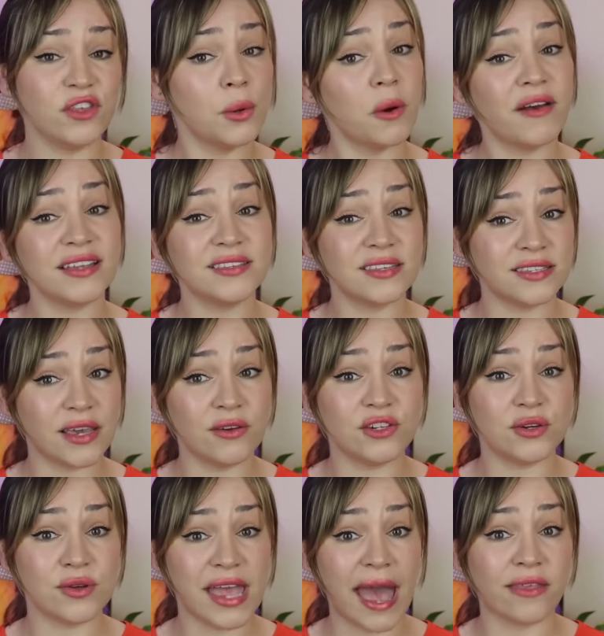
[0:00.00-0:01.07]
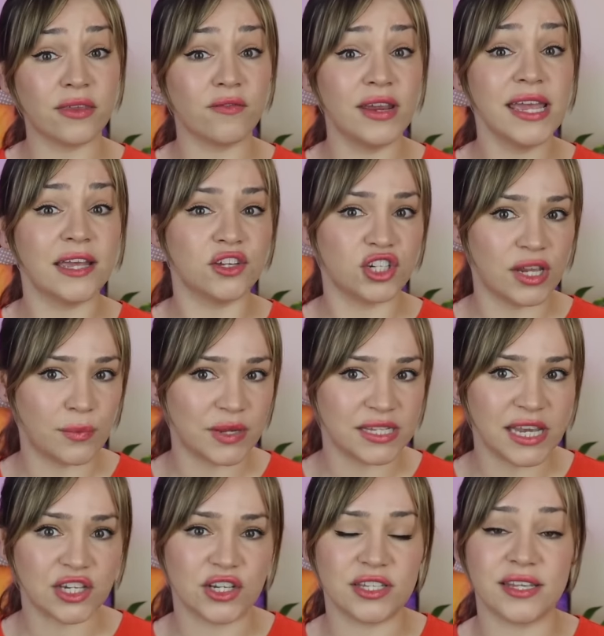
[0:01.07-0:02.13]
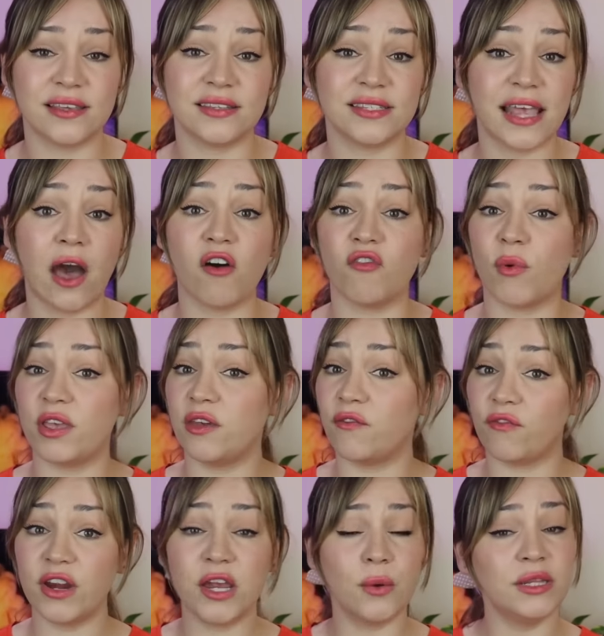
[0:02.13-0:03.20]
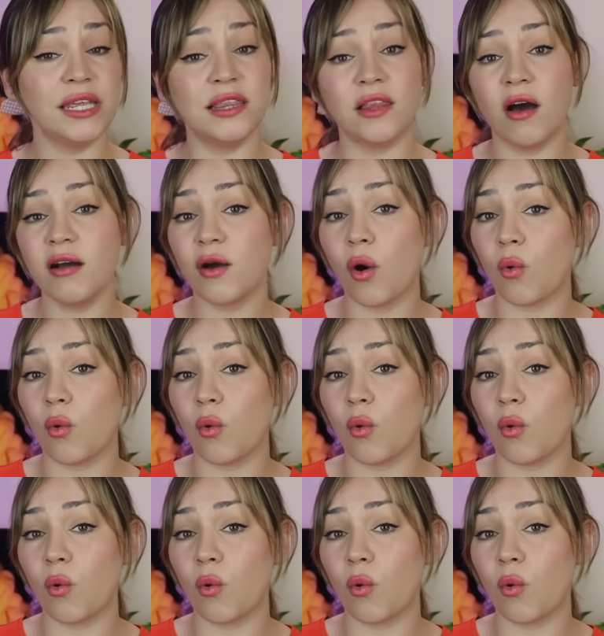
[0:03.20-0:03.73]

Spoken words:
you are at a social gathering and she positions herself where you frequently look